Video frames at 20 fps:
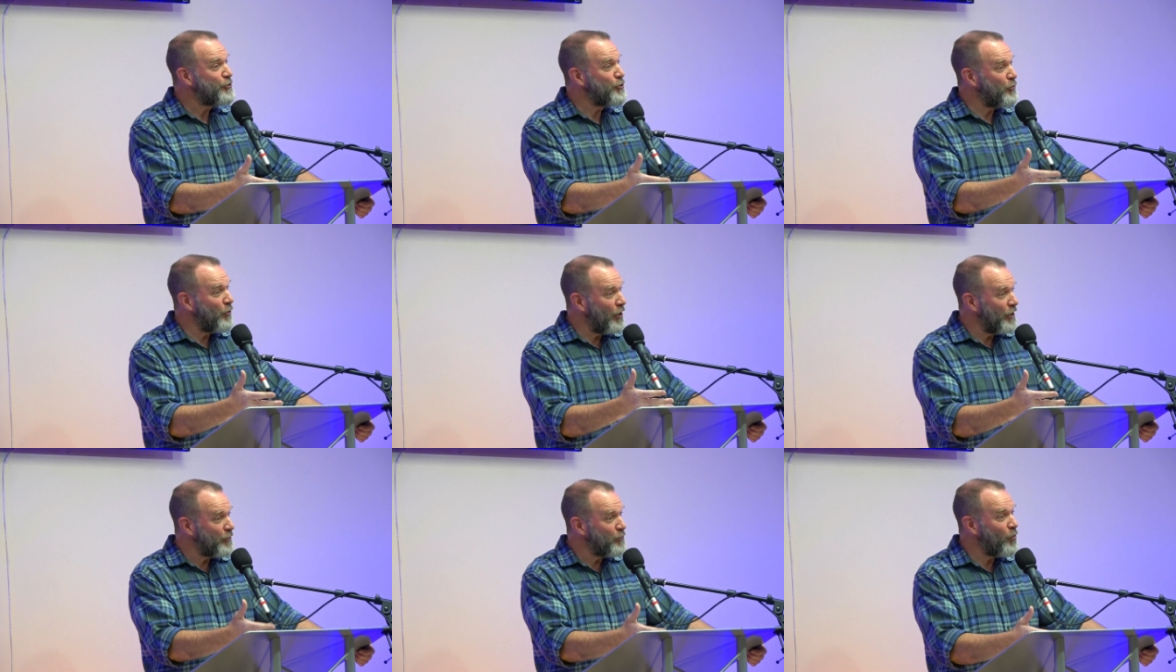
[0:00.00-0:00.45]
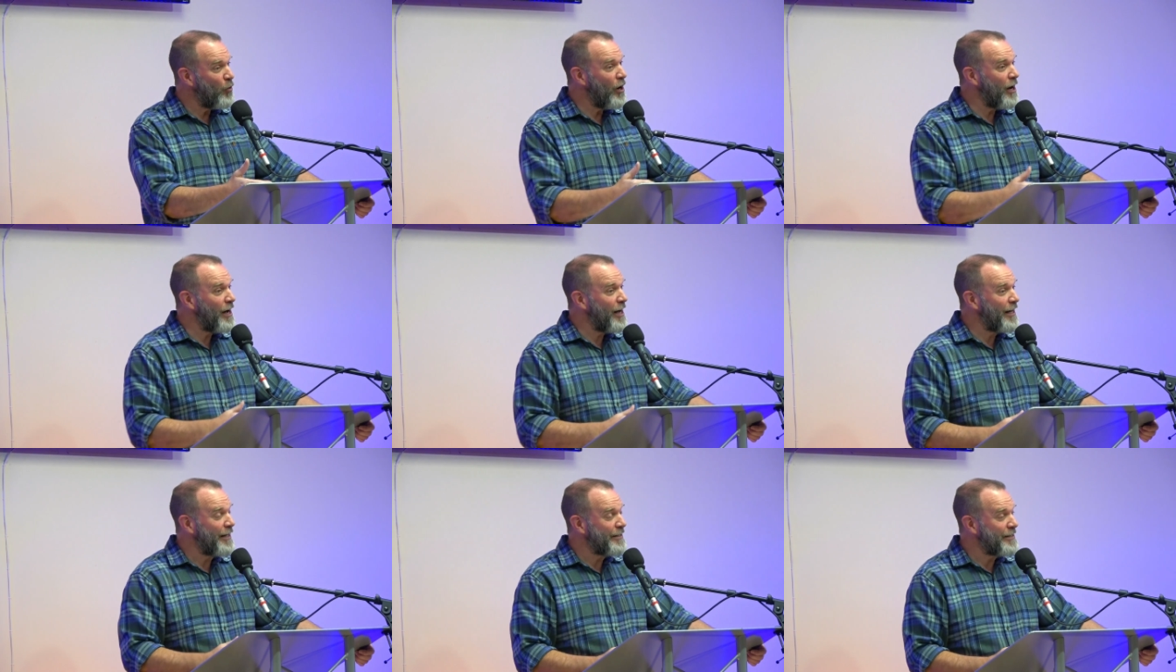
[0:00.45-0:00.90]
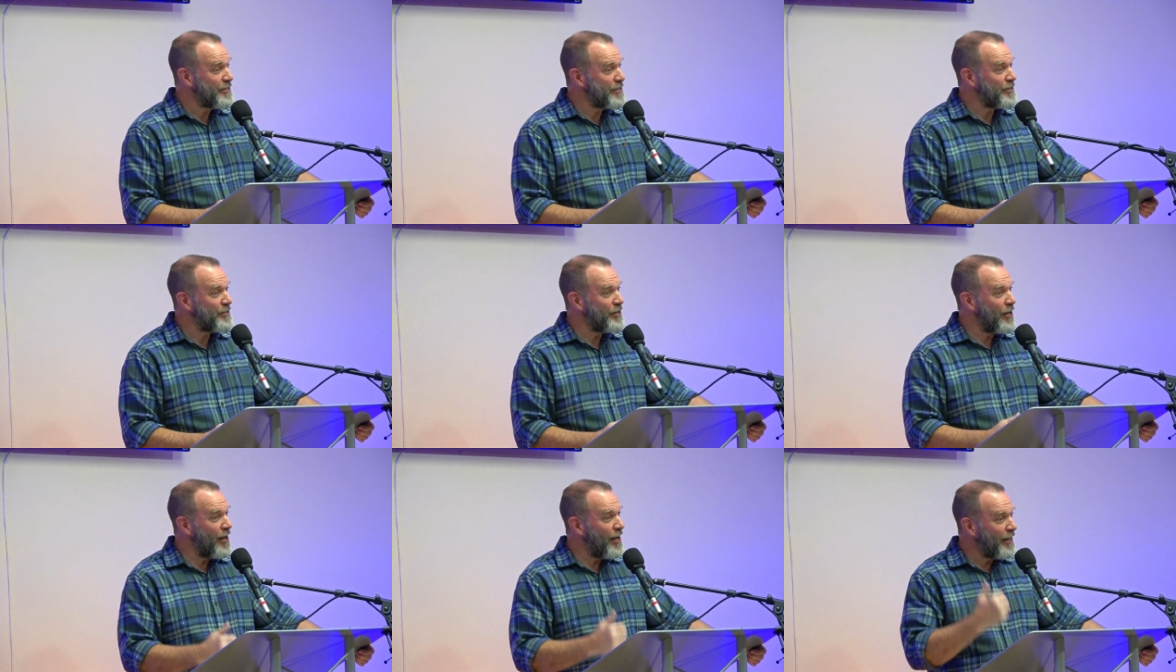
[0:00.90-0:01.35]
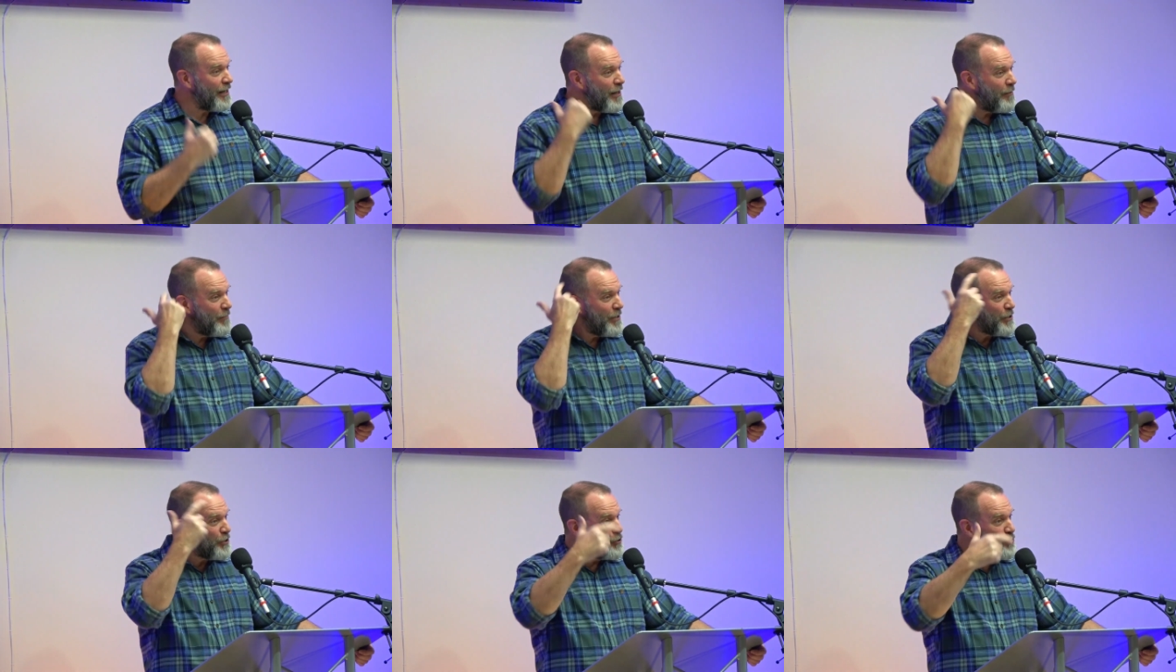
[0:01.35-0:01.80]
to unwind, is it not?
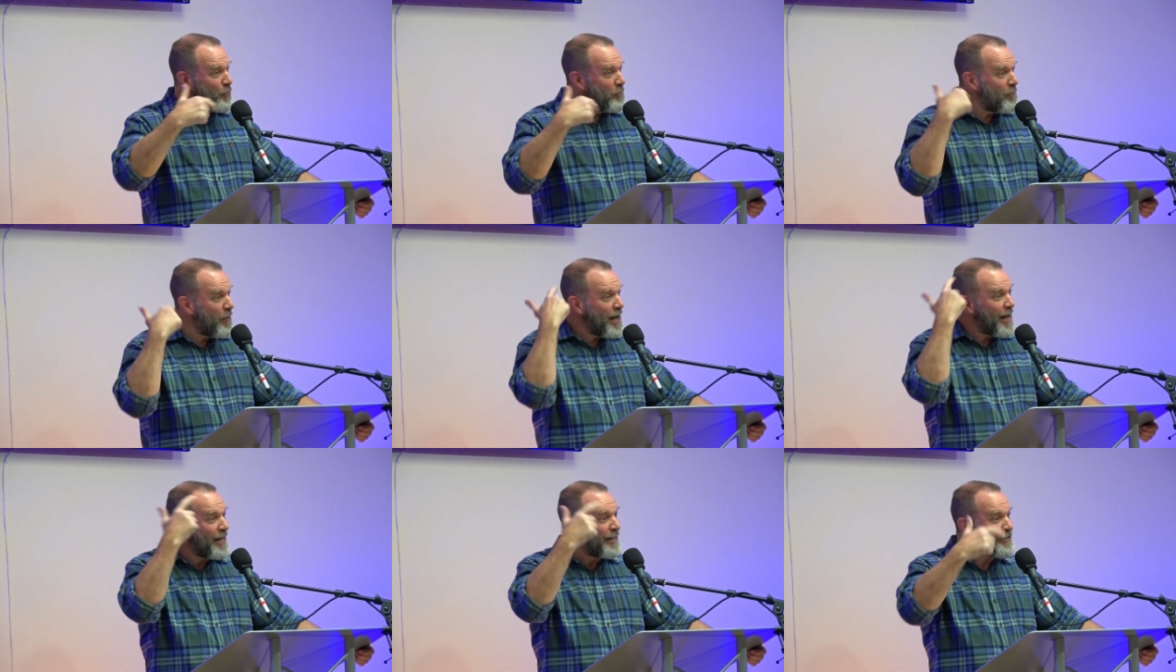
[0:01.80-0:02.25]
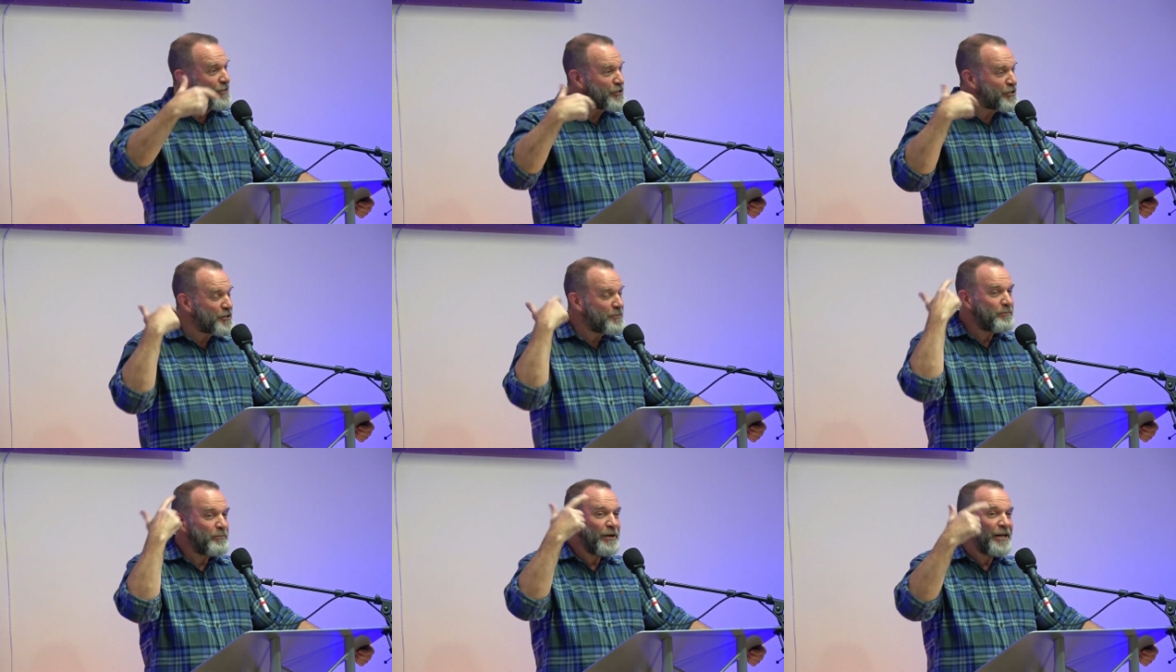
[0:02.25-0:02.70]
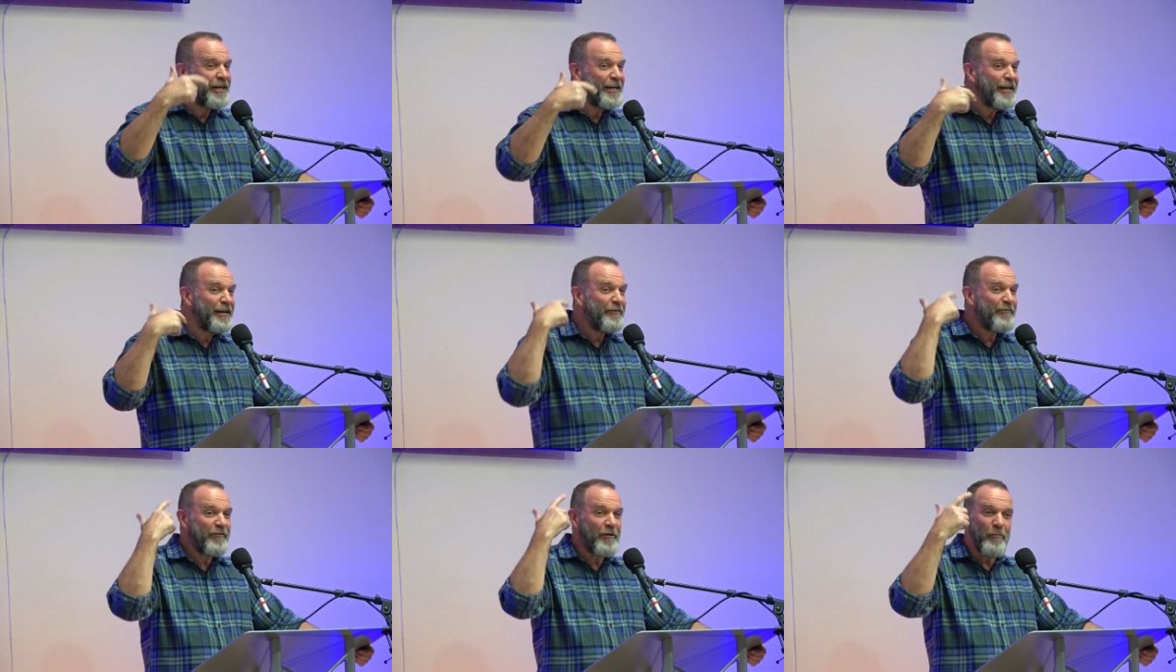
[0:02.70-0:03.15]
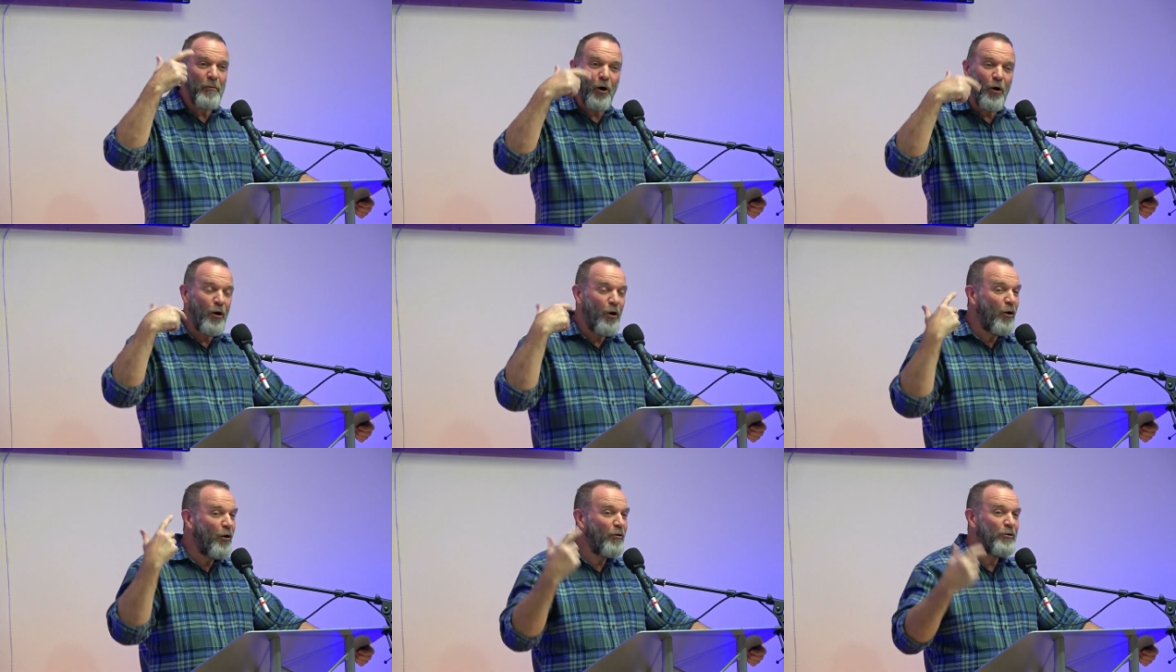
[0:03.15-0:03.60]
I mean, your mind is spinning from
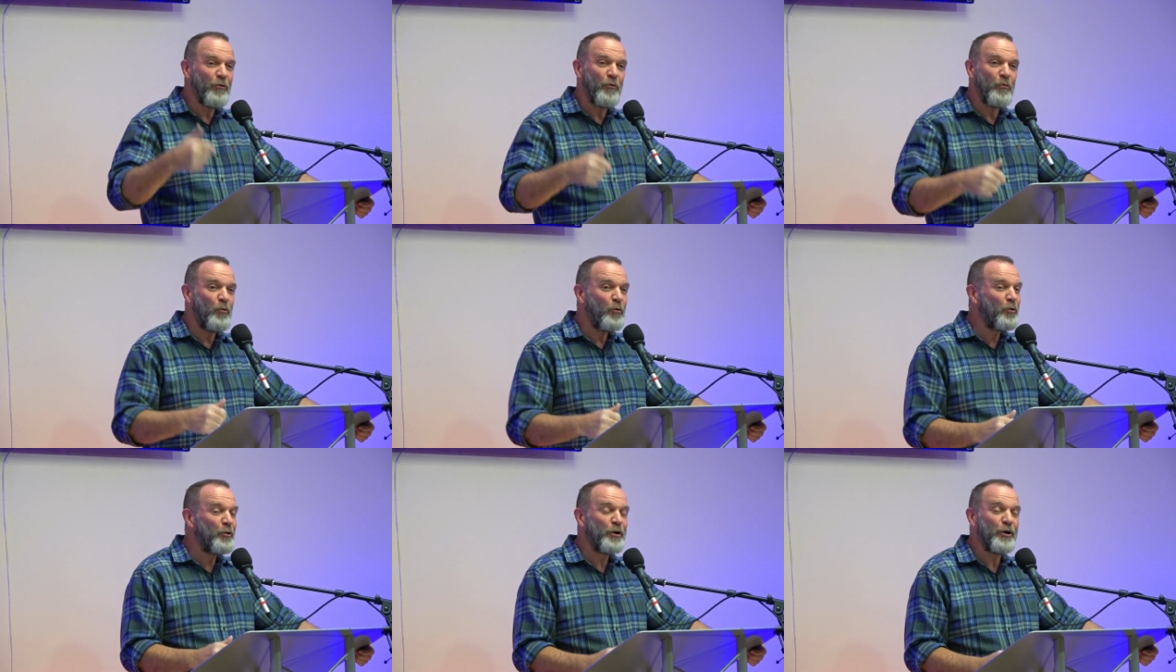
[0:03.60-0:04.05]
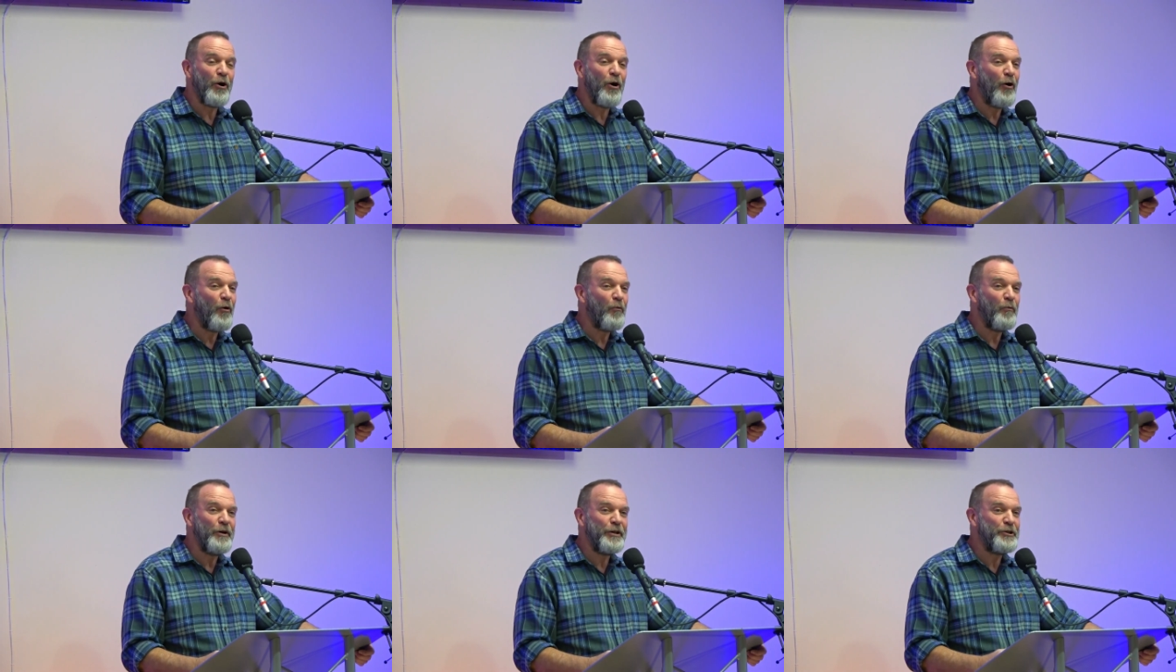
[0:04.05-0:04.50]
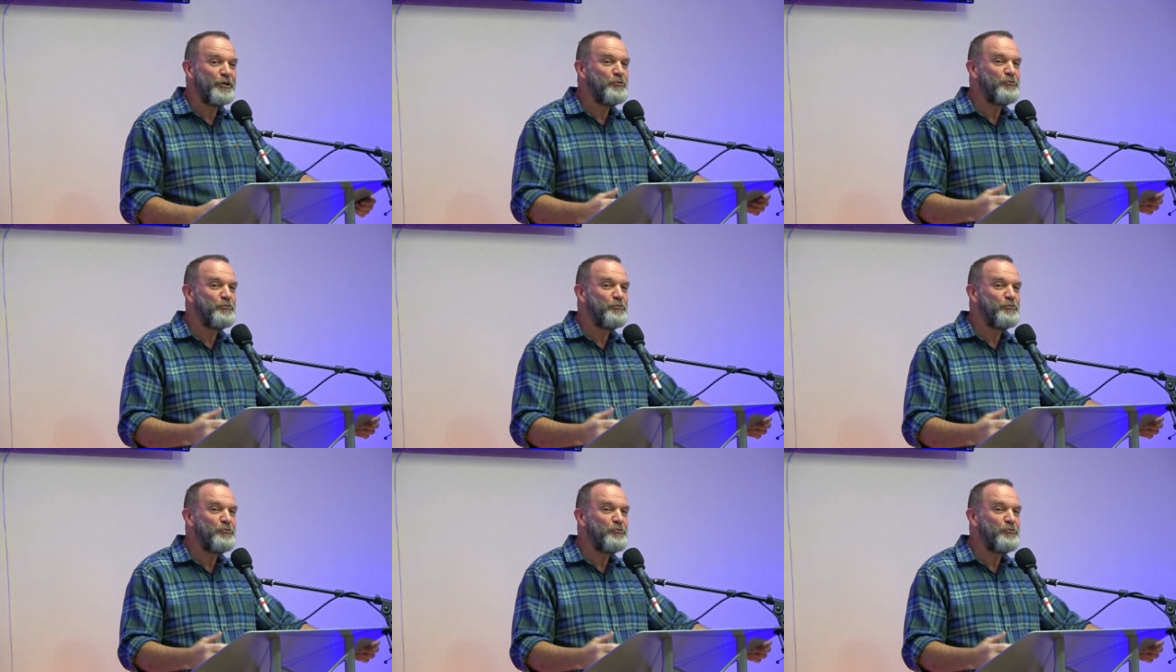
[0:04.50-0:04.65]
all the work all week.